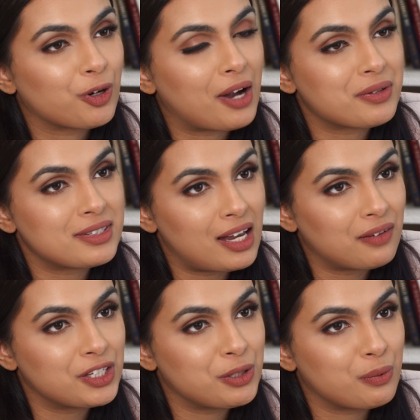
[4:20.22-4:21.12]
you're outside
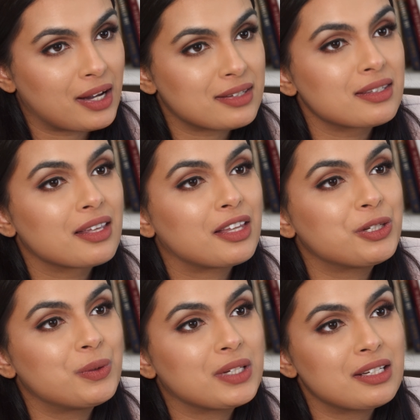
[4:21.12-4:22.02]
of the US, then
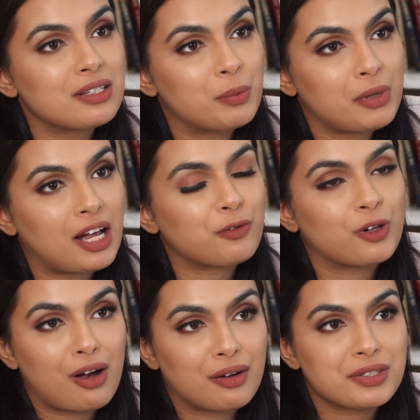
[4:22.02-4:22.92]
you need to apply for
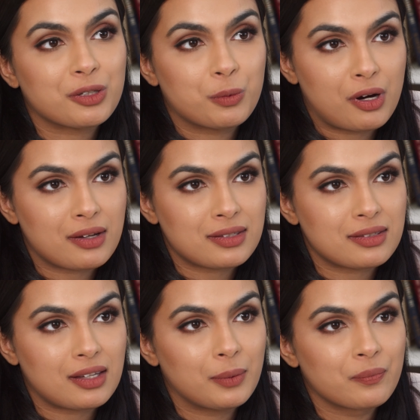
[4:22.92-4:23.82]
consular
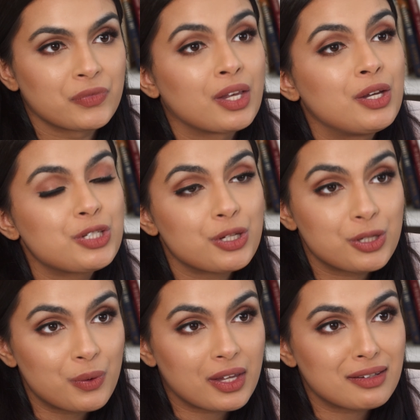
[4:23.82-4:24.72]
processing. To
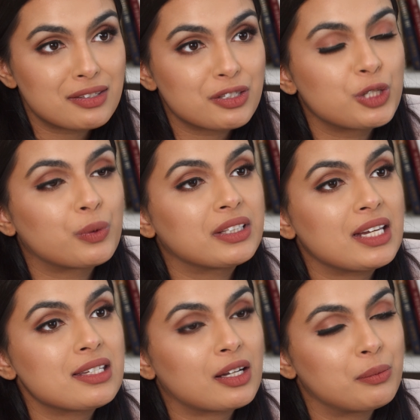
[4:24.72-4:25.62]
do this, you will
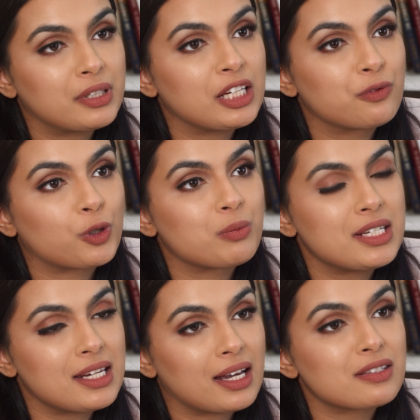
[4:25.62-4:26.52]
need to complete Form
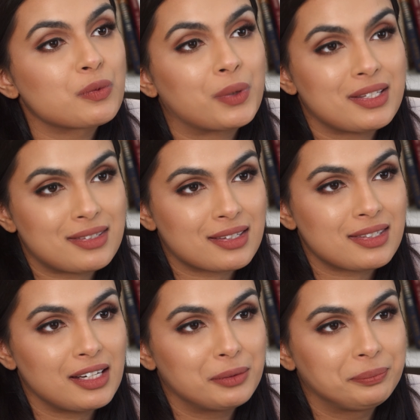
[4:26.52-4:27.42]

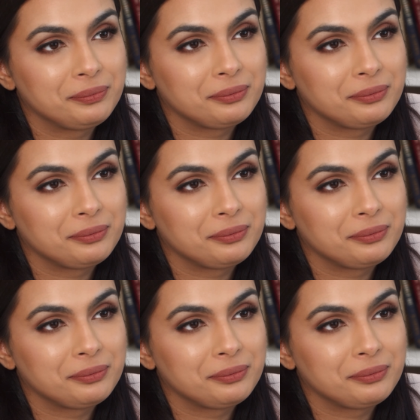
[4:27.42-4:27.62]
DS-160.